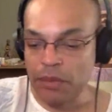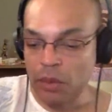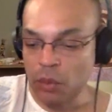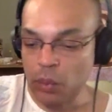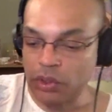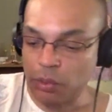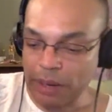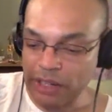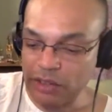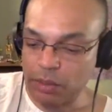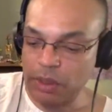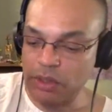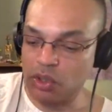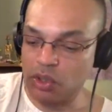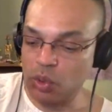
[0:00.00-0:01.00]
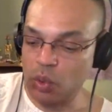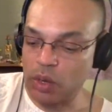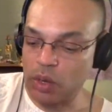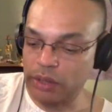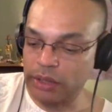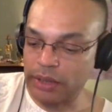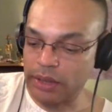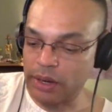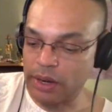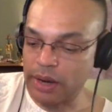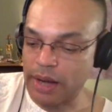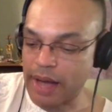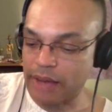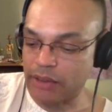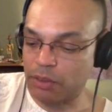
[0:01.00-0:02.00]
which brings me to another
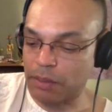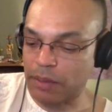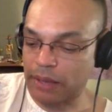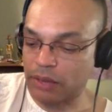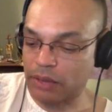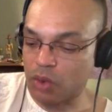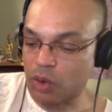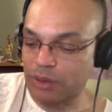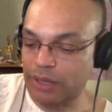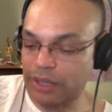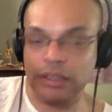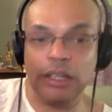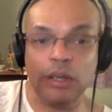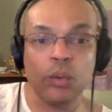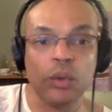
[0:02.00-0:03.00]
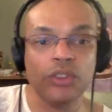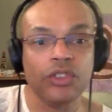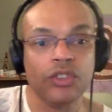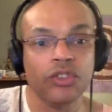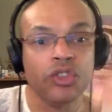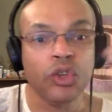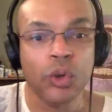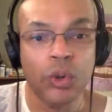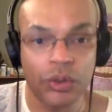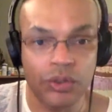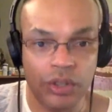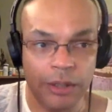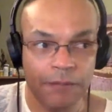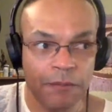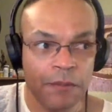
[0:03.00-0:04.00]
aspect or technique, which is
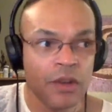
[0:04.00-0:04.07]
Hootie.